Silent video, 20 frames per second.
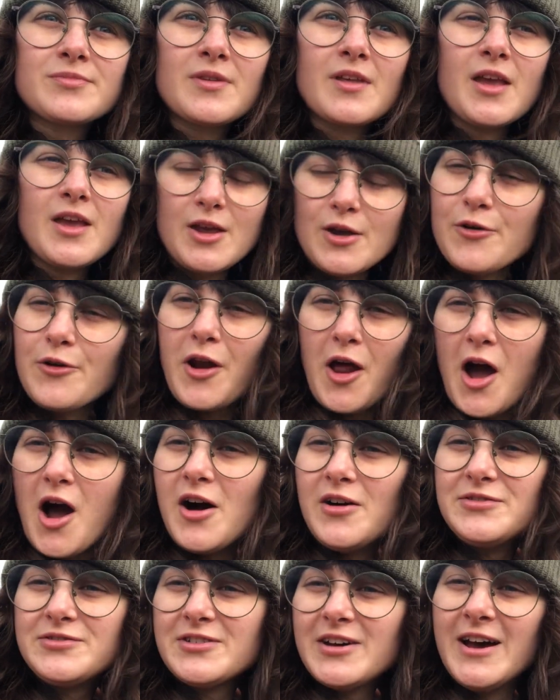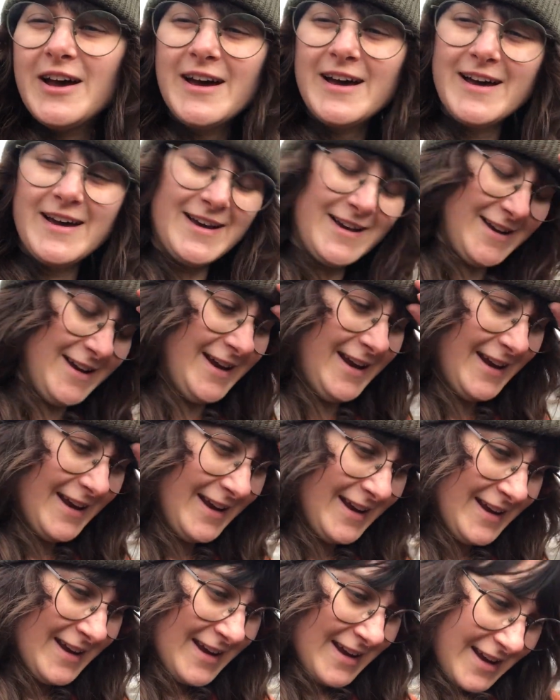a year and a half
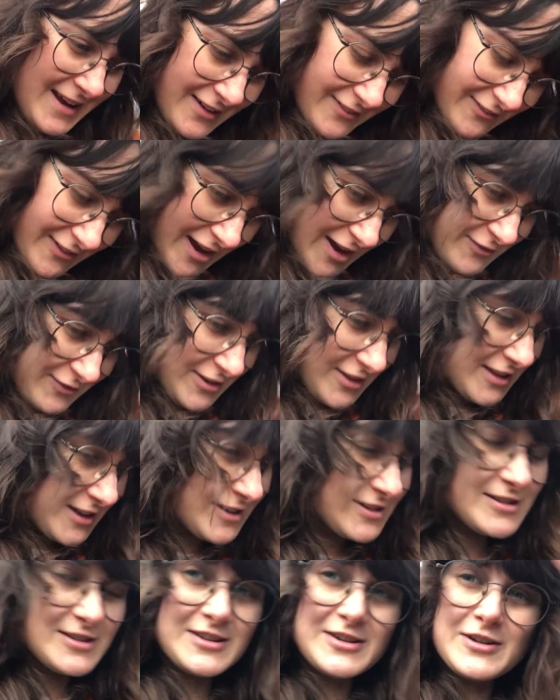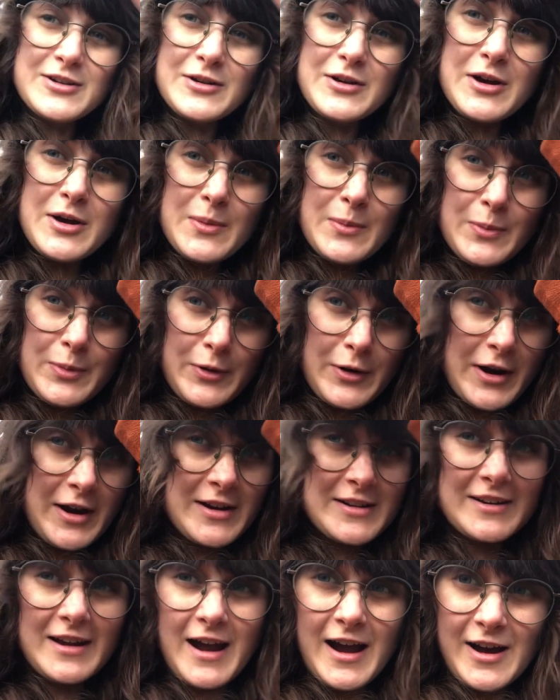for everything to break
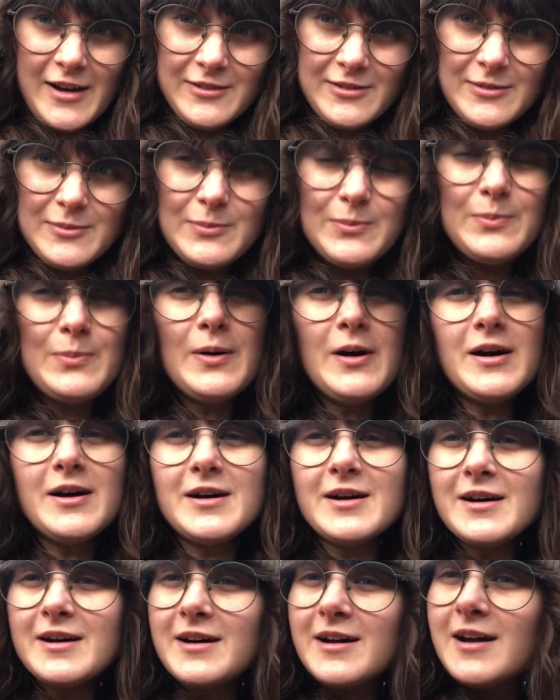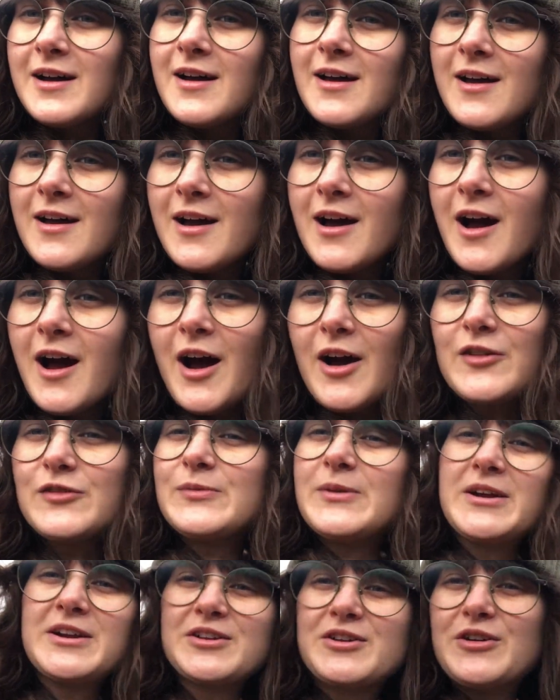down. But I've
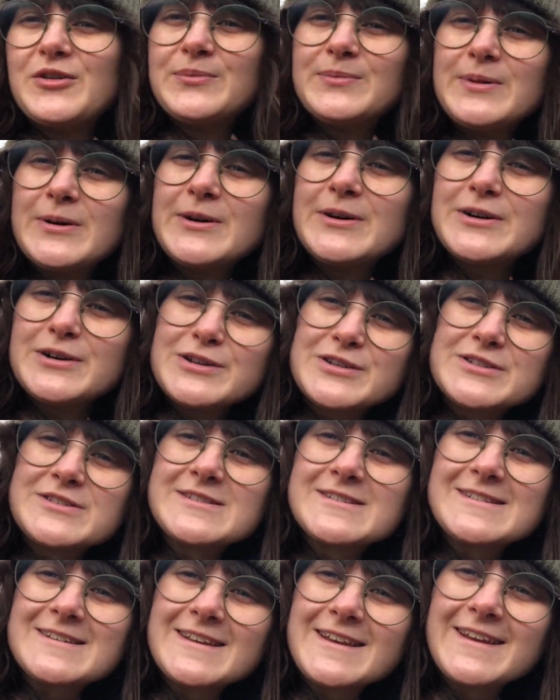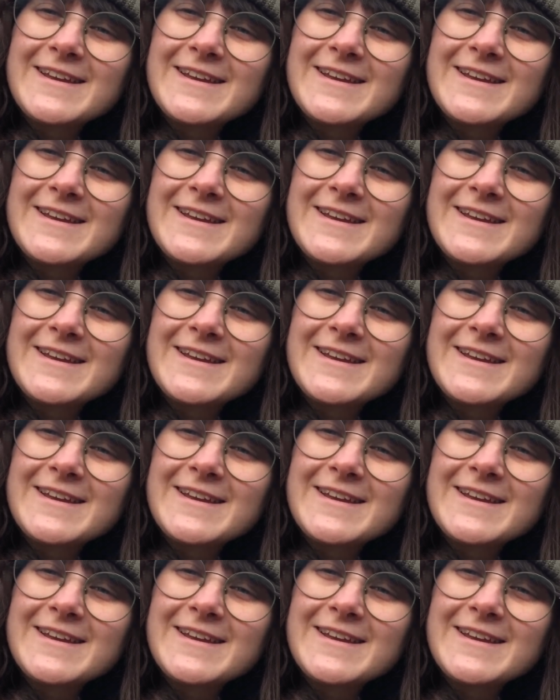made compost.